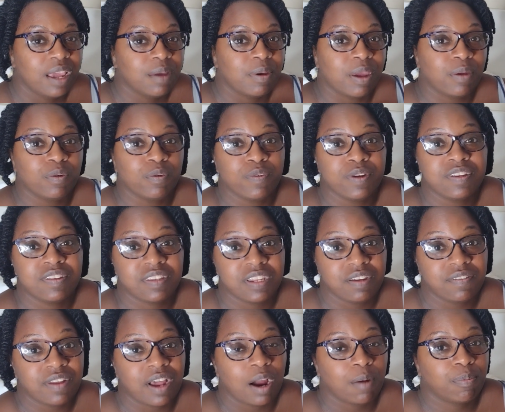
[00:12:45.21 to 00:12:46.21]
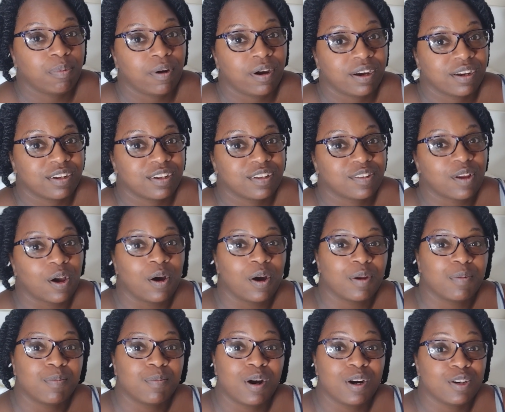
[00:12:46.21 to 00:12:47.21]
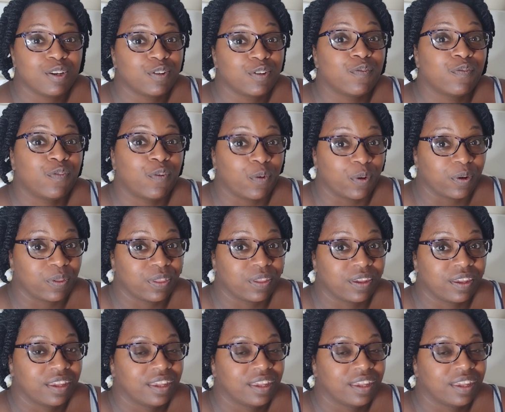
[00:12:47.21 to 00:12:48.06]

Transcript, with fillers: and we received our products on March 4th,